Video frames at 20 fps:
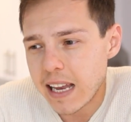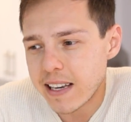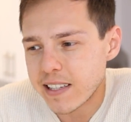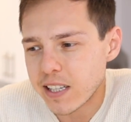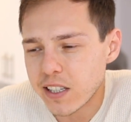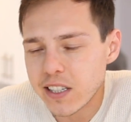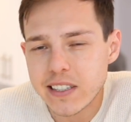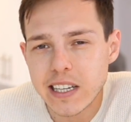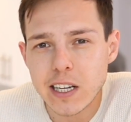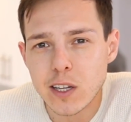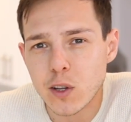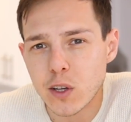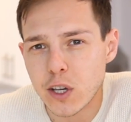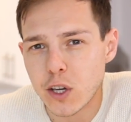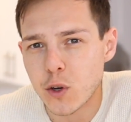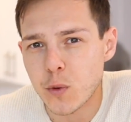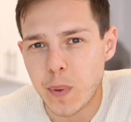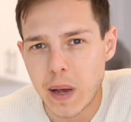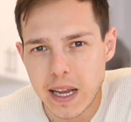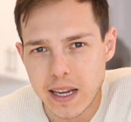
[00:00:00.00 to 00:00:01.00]
until you take a look
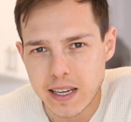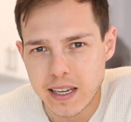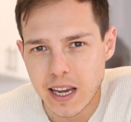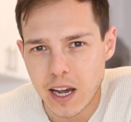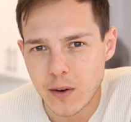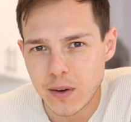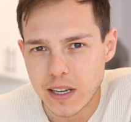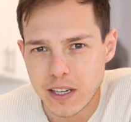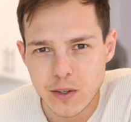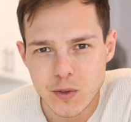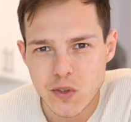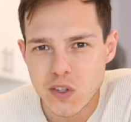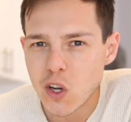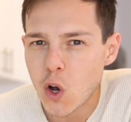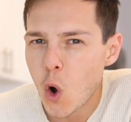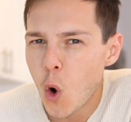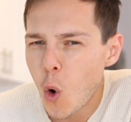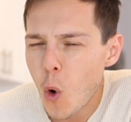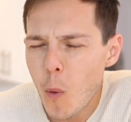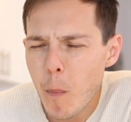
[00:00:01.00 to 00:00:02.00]
at your bank account and you see
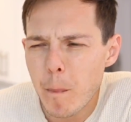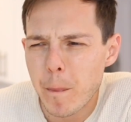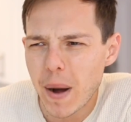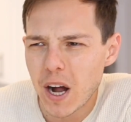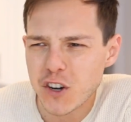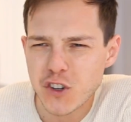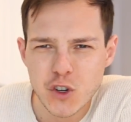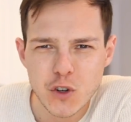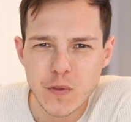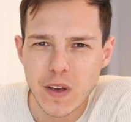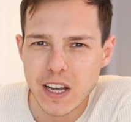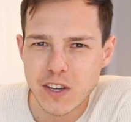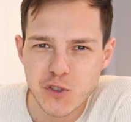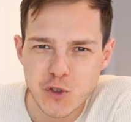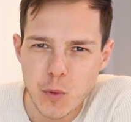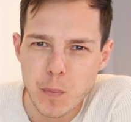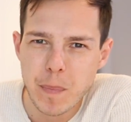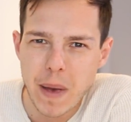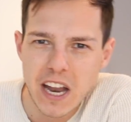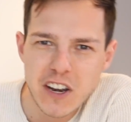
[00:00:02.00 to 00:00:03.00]
a whole bunch of
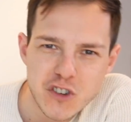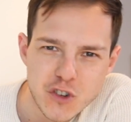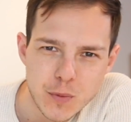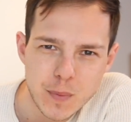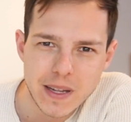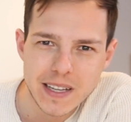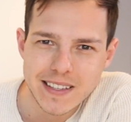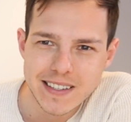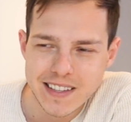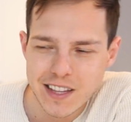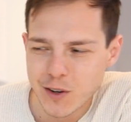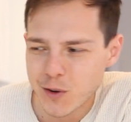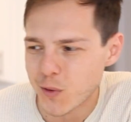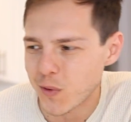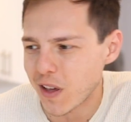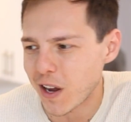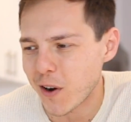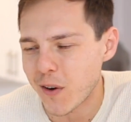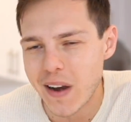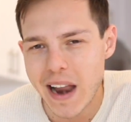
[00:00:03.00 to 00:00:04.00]
extra Benjamins that are
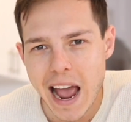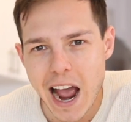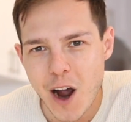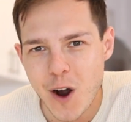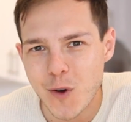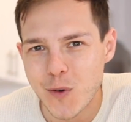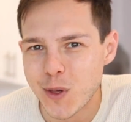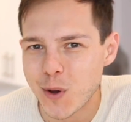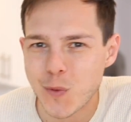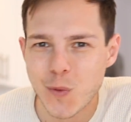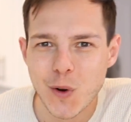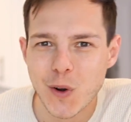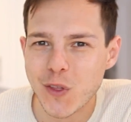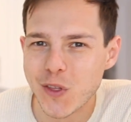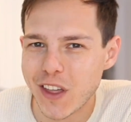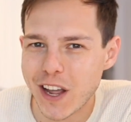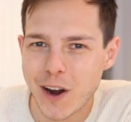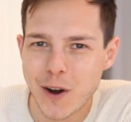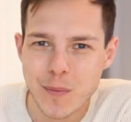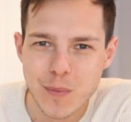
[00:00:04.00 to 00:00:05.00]
there now that
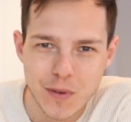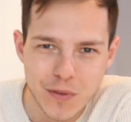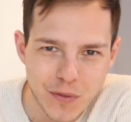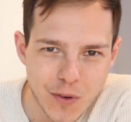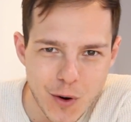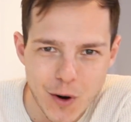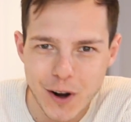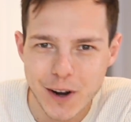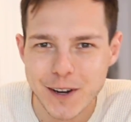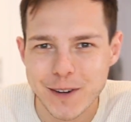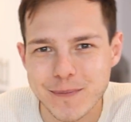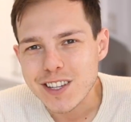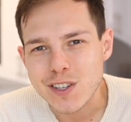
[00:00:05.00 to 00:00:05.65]
weren't there before.